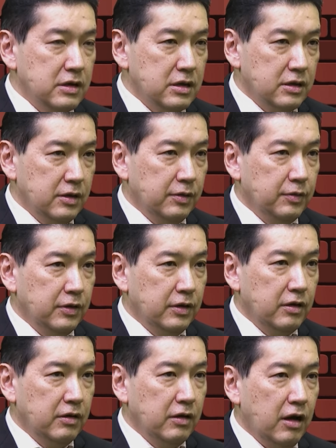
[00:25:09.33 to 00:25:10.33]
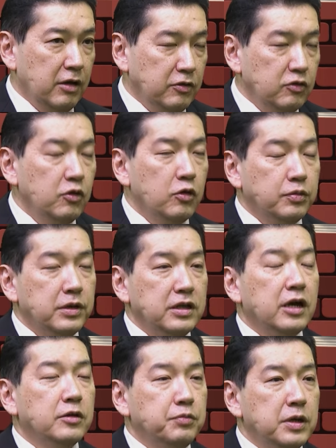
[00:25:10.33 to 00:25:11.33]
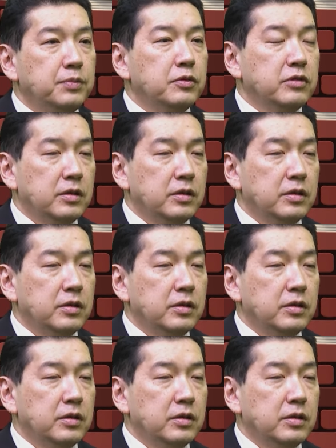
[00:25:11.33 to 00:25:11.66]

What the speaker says: I do hope that young people